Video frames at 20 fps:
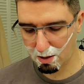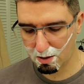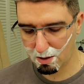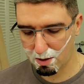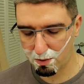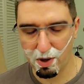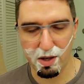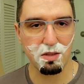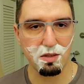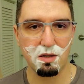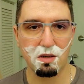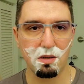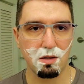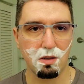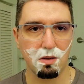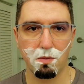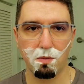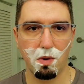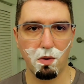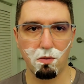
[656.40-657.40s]
the
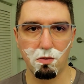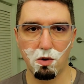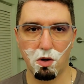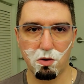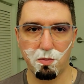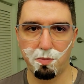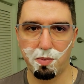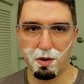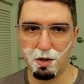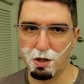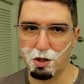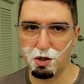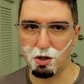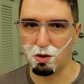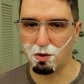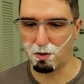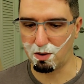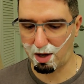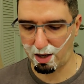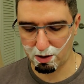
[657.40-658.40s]
razor will not
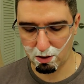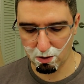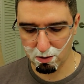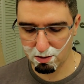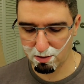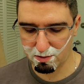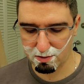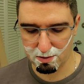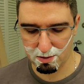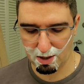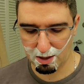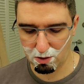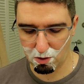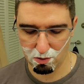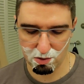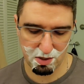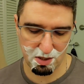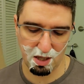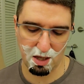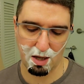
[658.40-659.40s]
punish you. I
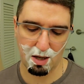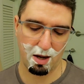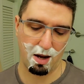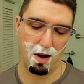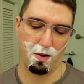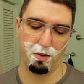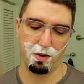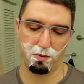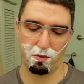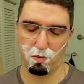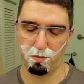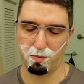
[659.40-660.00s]
don't see how it